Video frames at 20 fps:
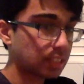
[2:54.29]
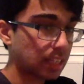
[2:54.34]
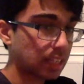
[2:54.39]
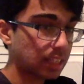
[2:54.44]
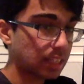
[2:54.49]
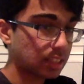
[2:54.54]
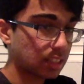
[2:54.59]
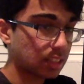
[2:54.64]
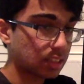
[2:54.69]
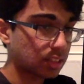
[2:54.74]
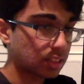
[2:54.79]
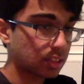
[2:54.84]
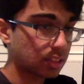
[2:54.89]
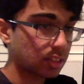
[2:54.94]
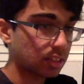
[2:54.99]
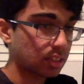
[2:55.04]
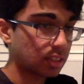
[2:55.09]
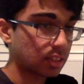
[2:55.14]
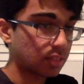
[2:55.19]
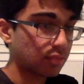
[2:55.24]
has a
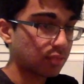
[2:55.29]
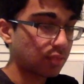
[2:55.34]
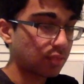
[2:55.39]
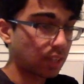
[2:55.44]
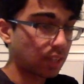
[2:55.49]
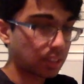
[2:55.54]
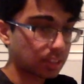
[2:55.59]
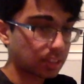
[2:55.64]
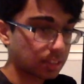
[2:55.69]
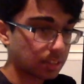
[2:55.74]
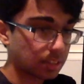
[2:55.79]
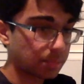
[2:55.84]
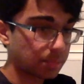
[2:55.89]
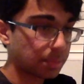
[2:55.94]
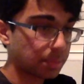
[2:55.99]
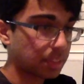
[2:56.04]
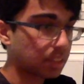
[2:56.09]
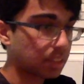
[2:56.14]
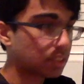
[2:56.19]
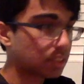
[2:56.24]
certain function
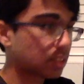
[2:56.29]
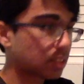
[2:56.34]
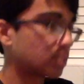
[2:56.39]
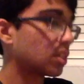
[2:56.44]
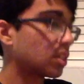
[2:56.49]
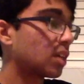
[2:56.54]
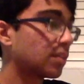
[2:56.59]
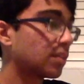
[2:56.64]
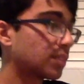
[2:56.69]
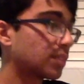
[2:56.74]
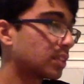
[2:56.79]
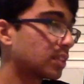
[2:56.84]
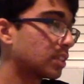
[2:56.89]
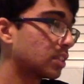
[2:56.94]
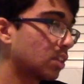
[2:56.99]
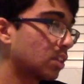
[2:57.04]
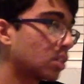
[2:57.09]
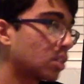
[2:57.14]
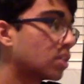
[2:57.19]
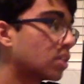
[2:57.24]
because they're not very
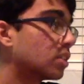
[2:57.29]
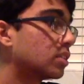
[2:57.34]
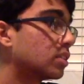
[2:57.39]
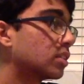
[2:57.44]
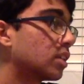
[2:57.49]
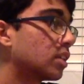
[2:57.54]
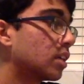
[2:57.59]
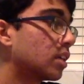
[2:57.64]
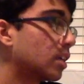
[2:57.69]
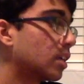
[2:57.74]
large.